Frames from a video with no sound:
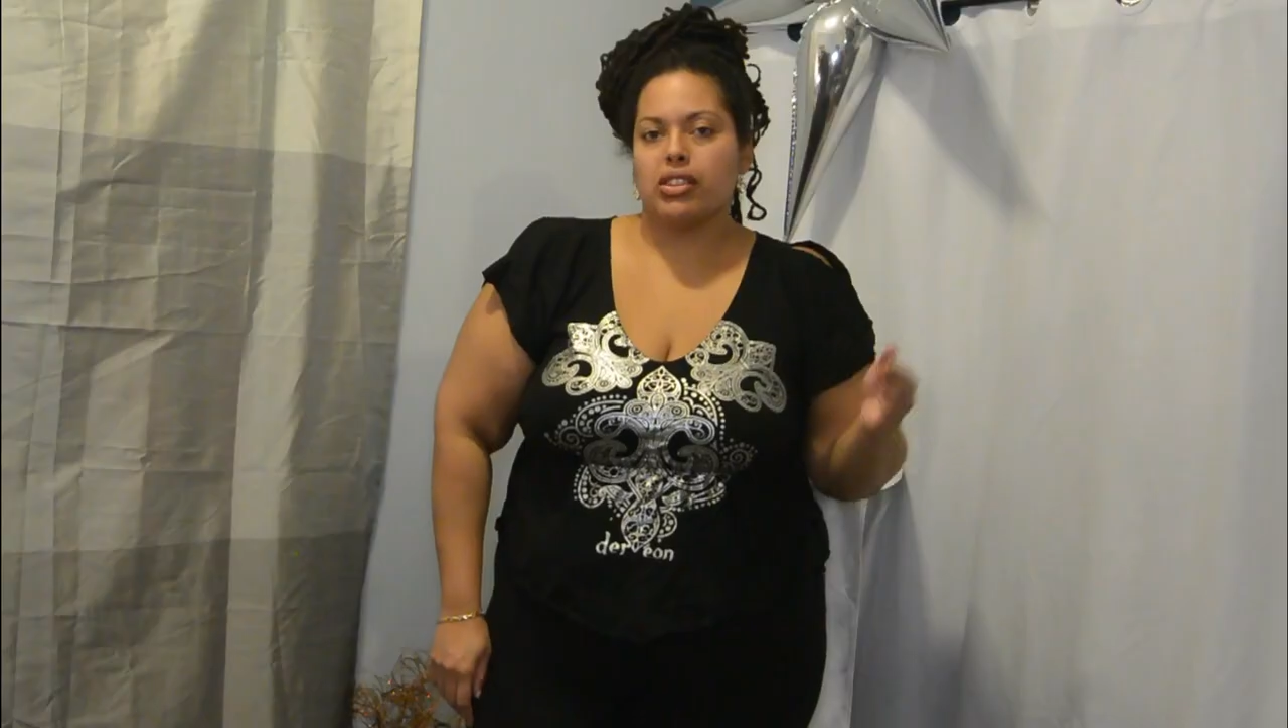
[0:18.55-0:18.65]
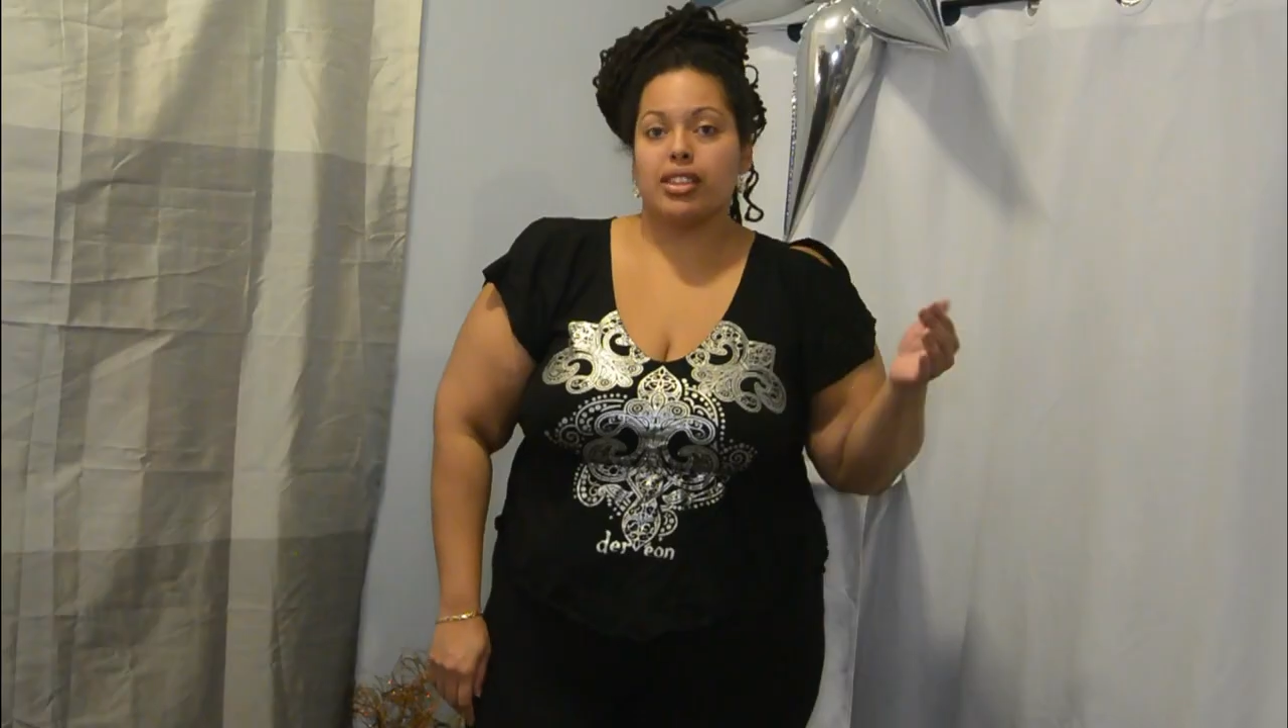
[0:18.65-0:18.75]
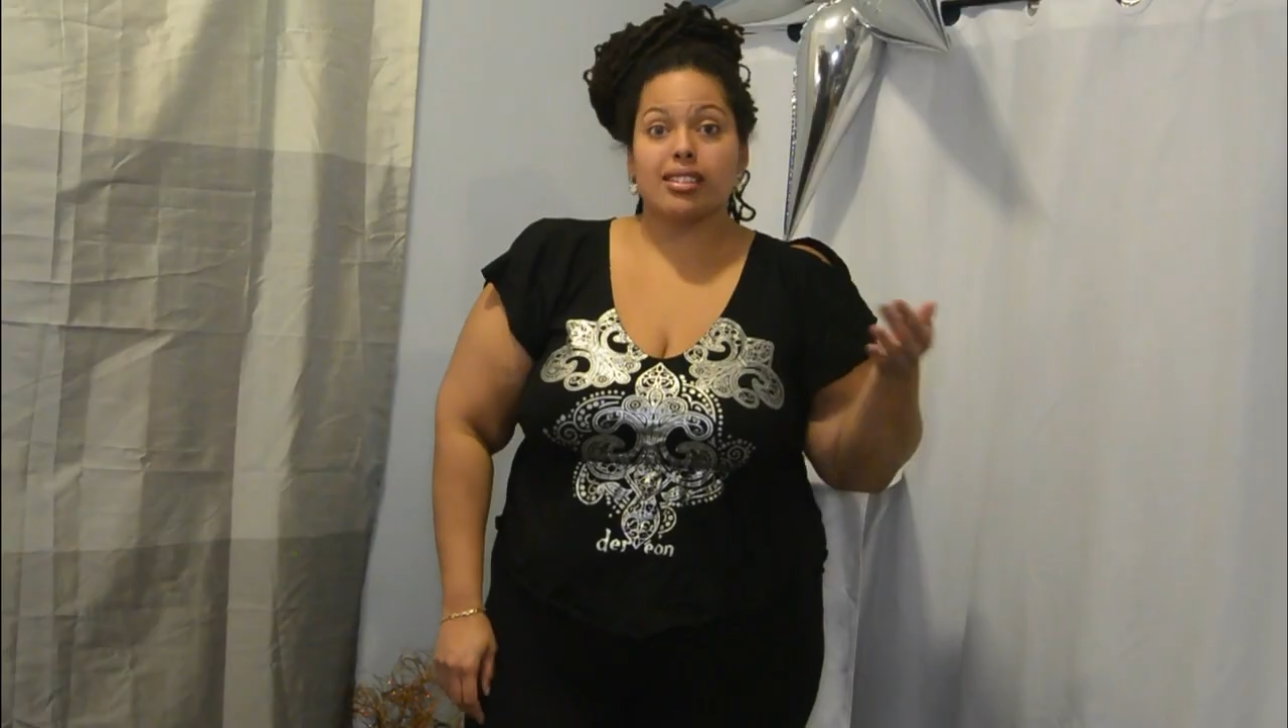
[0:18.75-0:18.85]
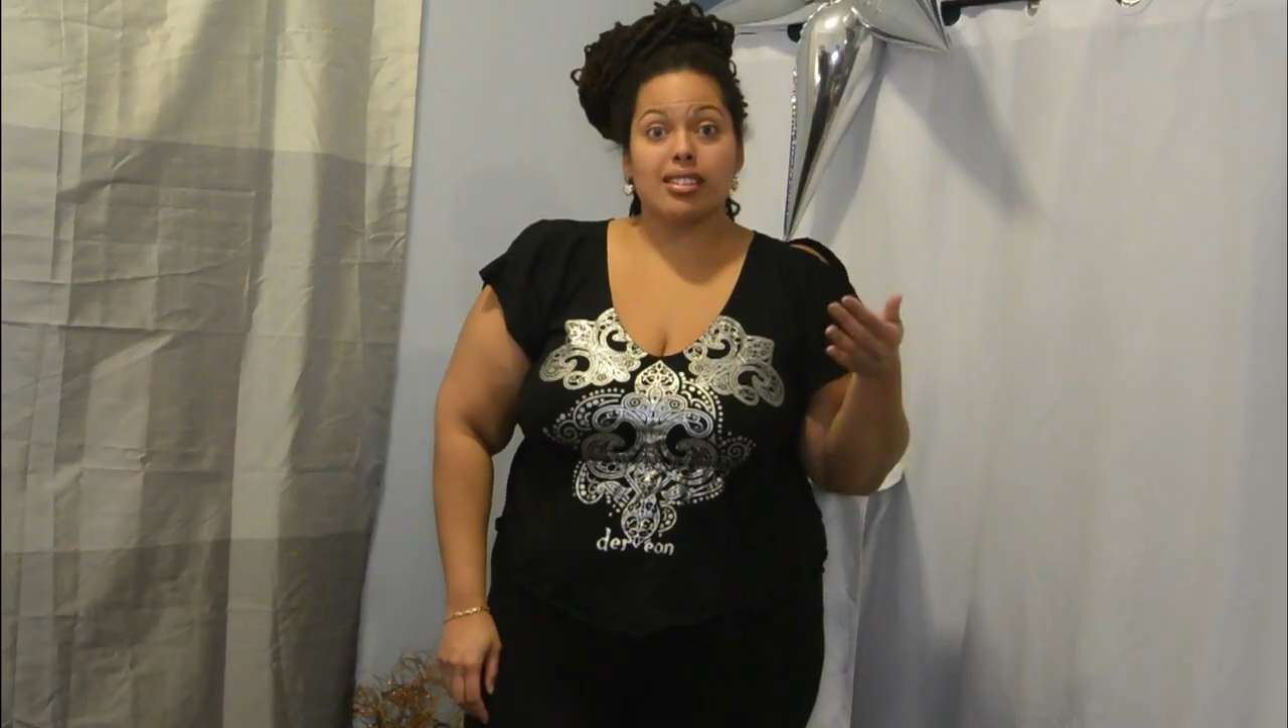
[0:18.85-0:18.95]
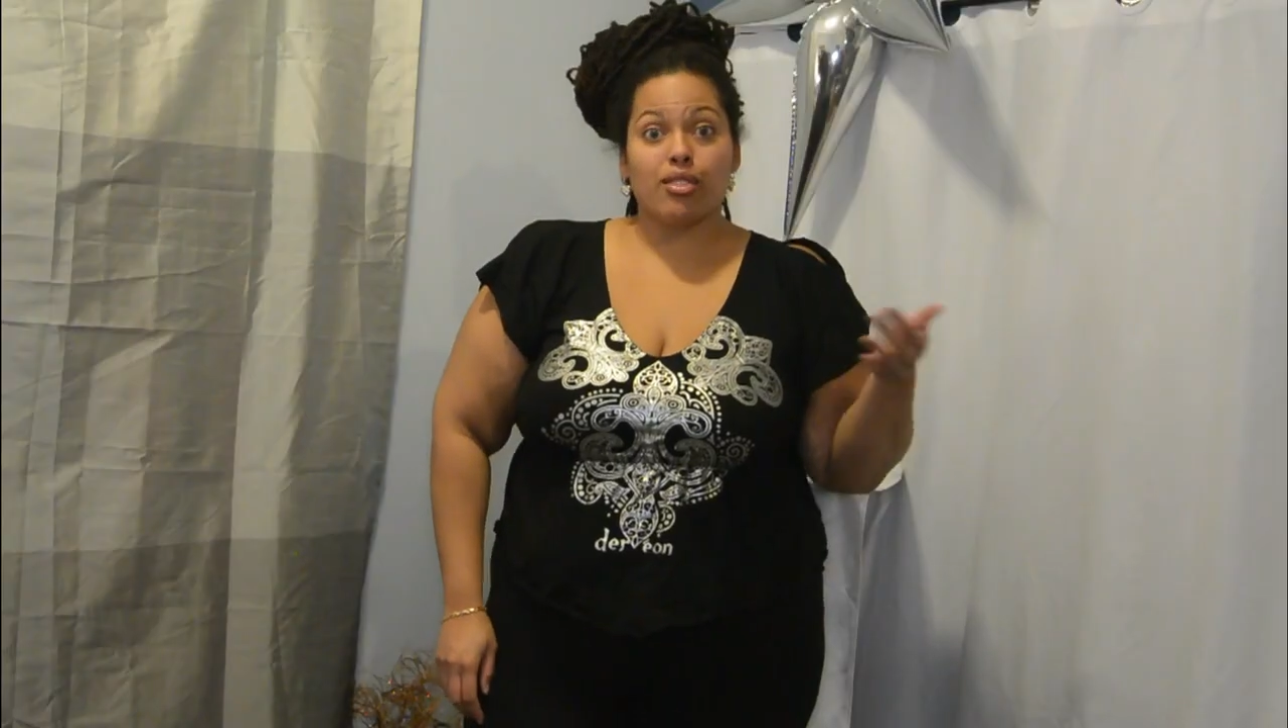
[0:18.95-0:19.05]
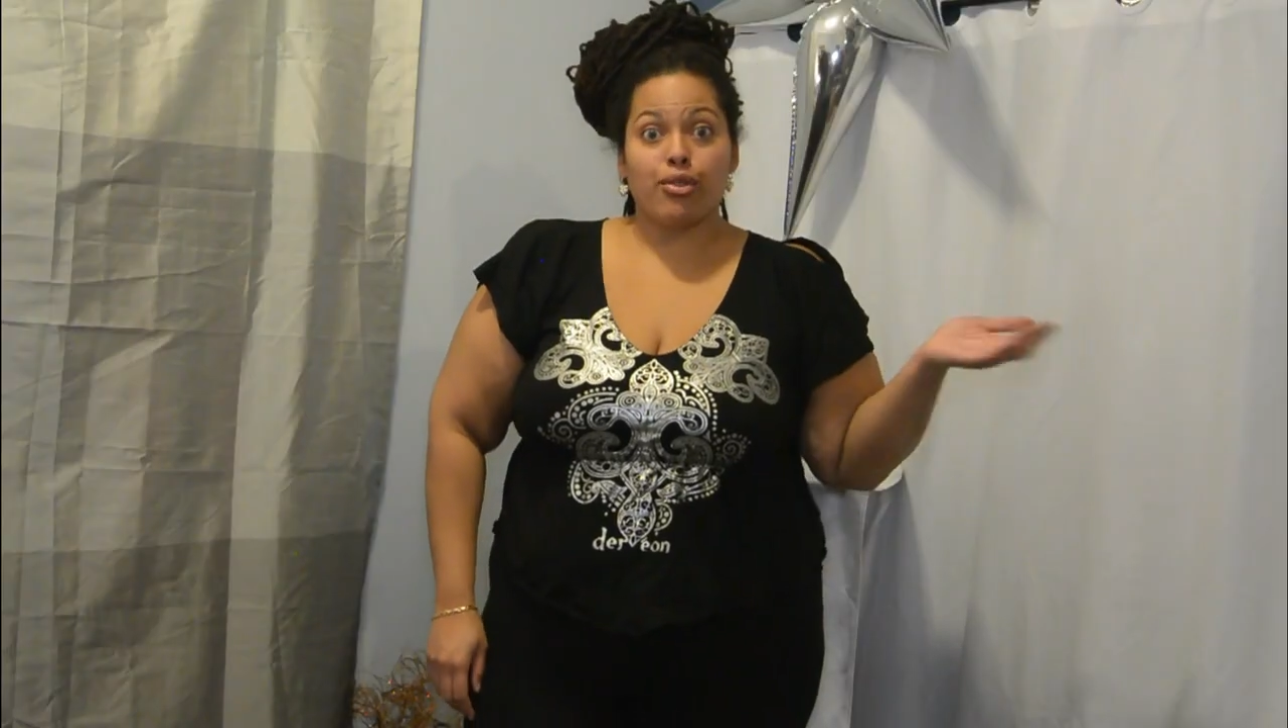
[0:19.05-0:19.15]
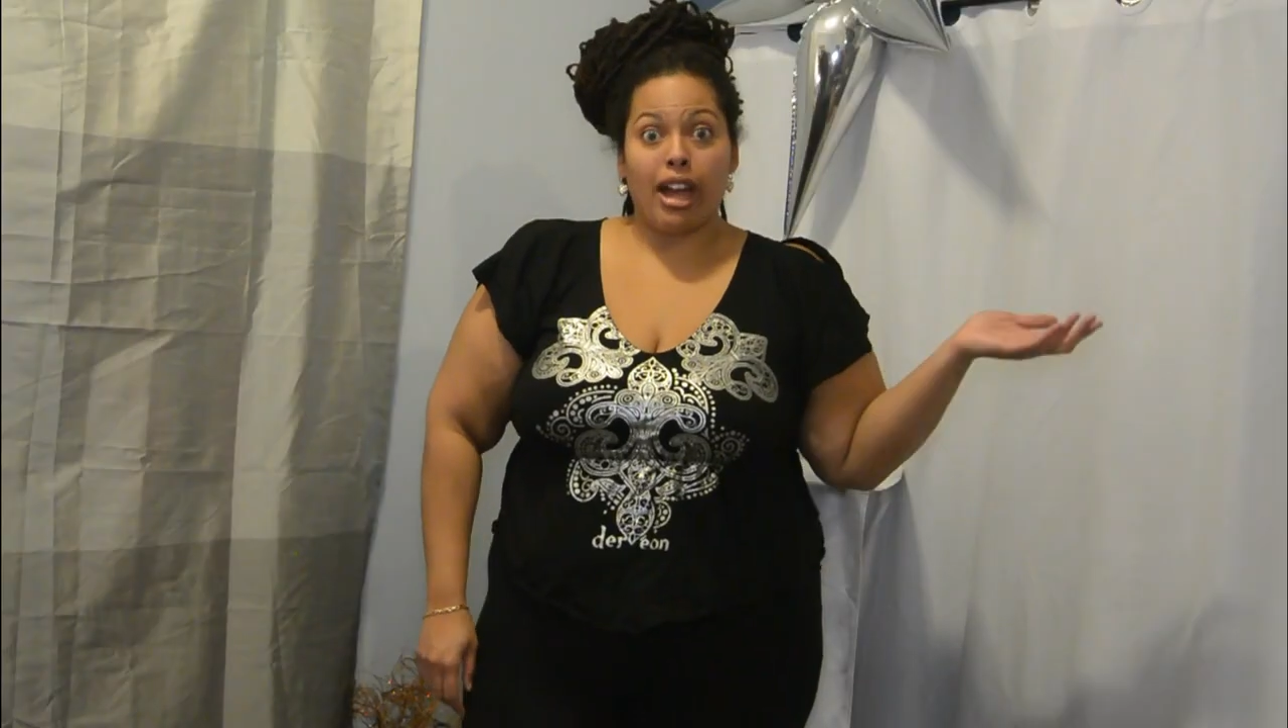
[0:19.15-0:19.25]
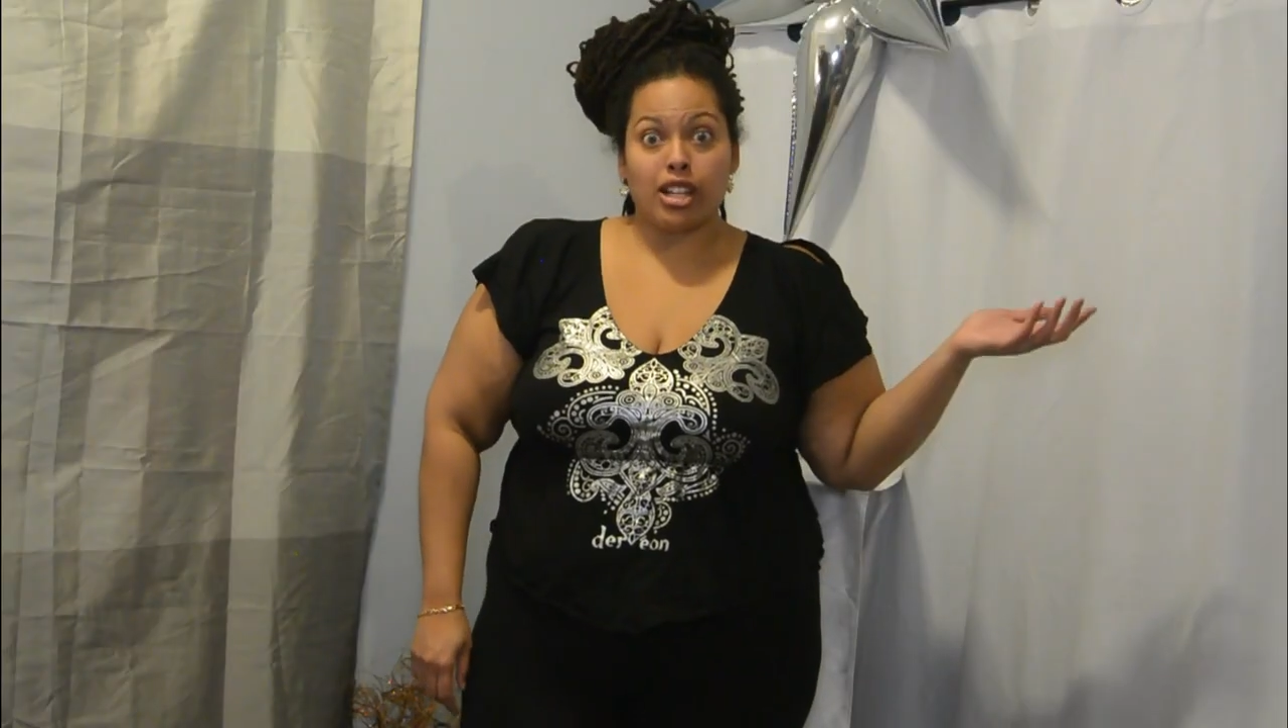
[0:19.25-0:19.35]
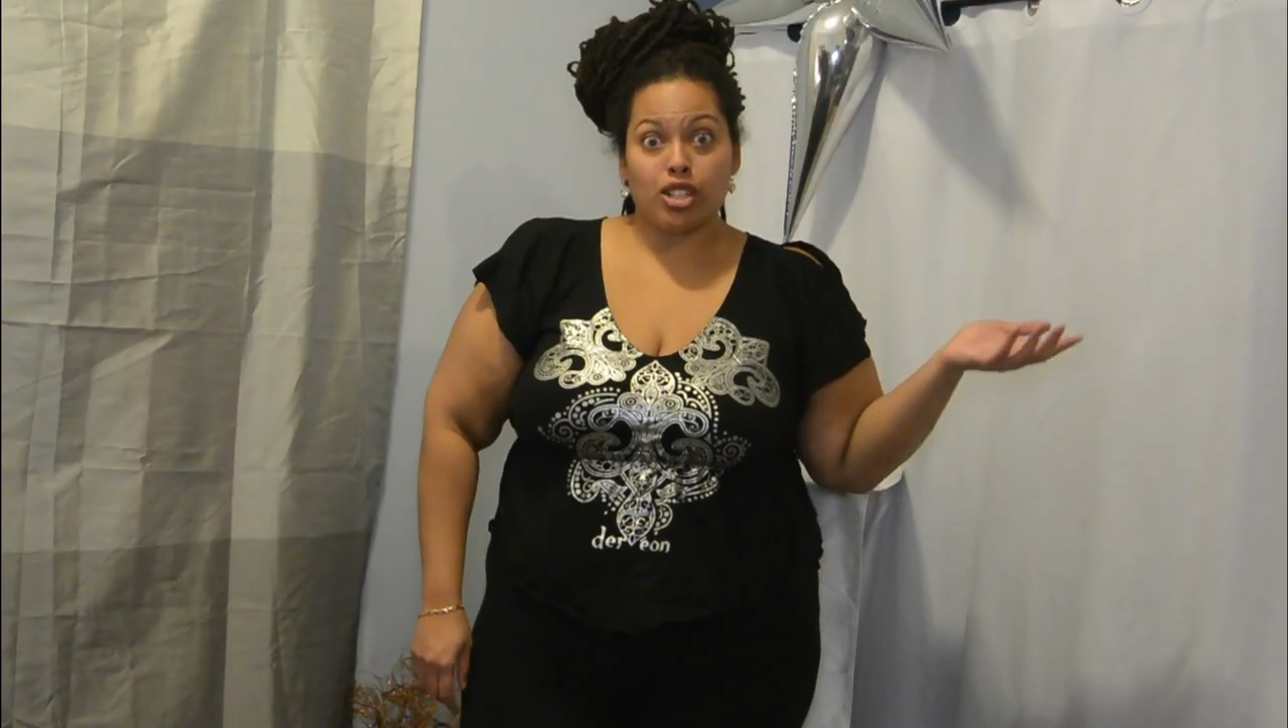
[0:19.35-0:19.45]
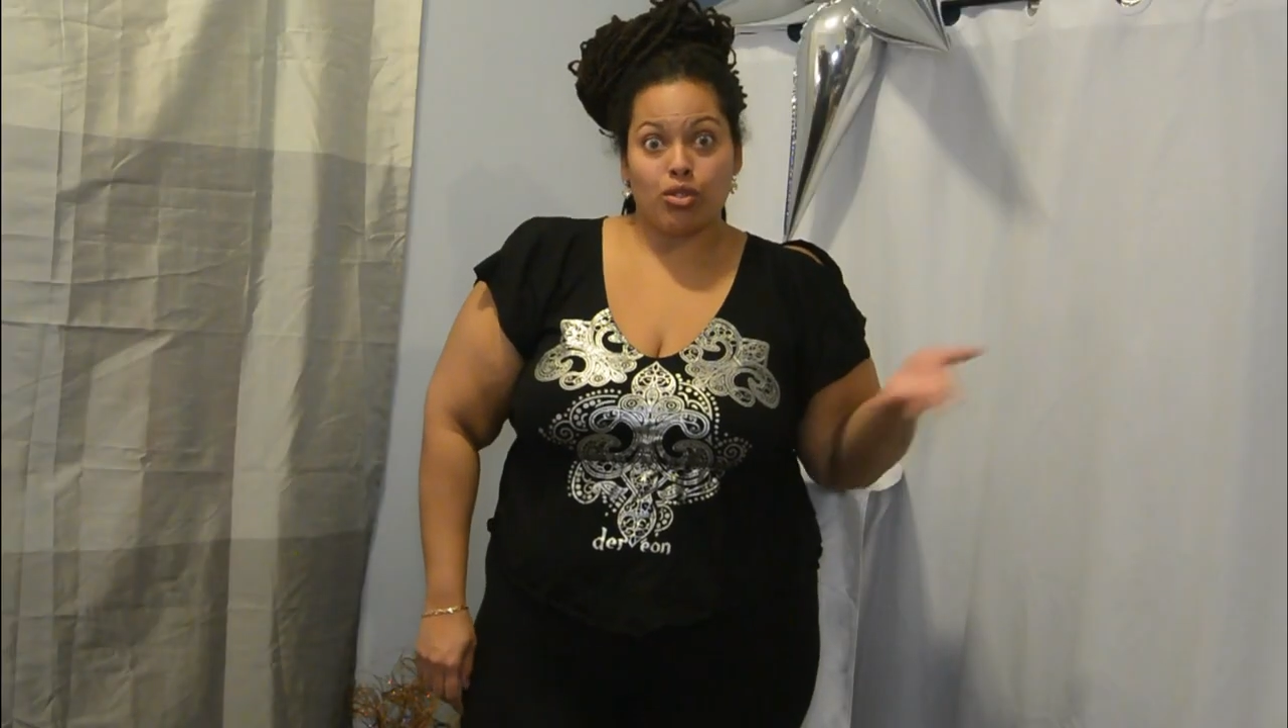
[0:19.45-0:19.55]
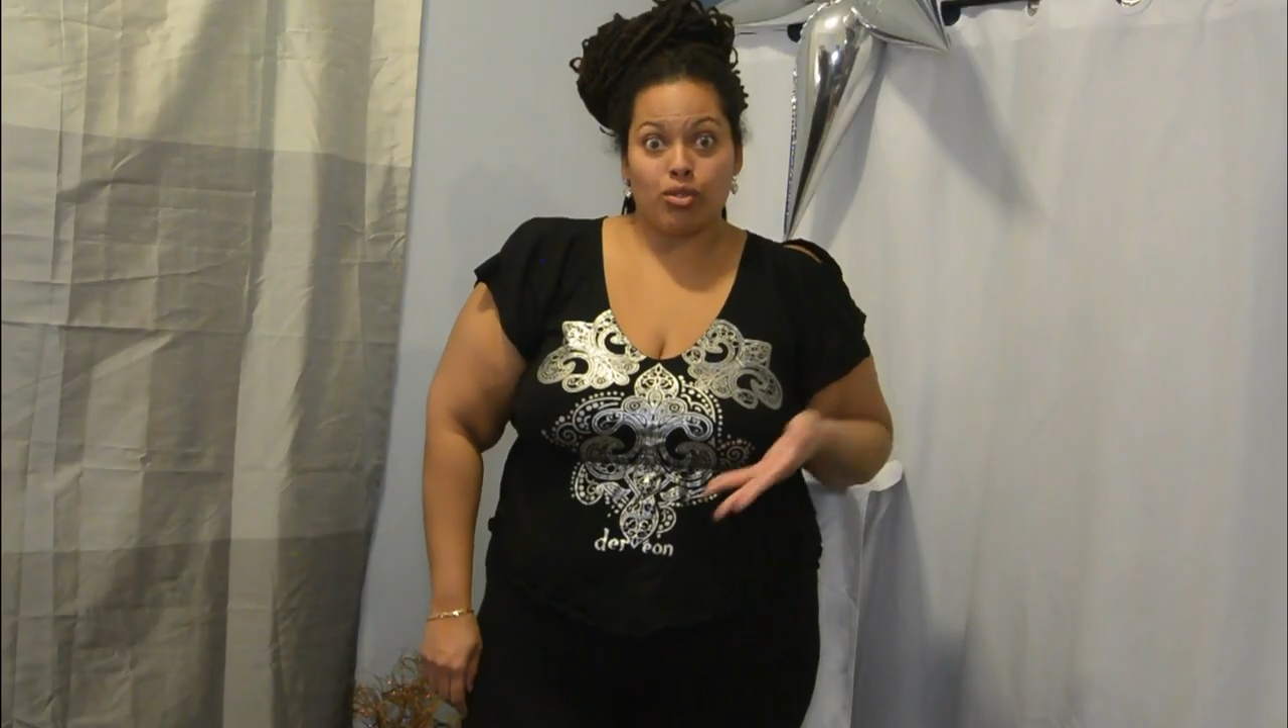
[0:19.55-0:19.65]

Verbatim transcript: This is a Fashion